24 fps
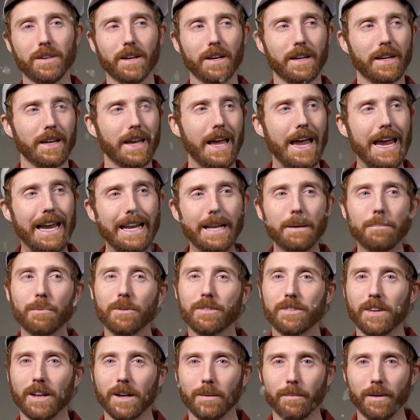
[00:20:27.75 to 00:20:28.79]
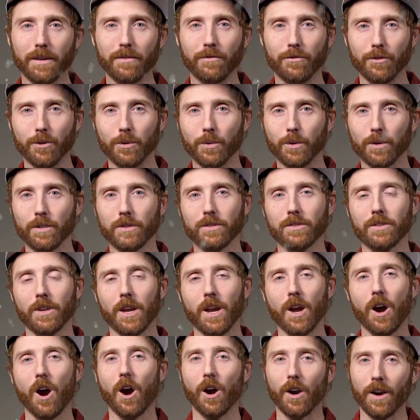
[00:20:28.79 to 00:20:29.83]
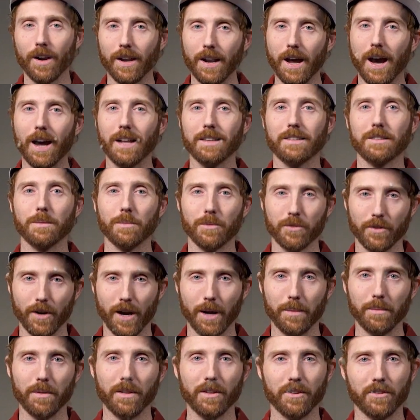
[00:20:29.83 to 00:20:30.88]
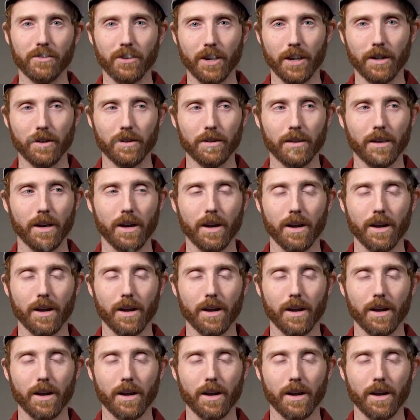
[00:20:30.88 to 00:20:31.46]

Like 80% of my viewers are not subscribed to this channel.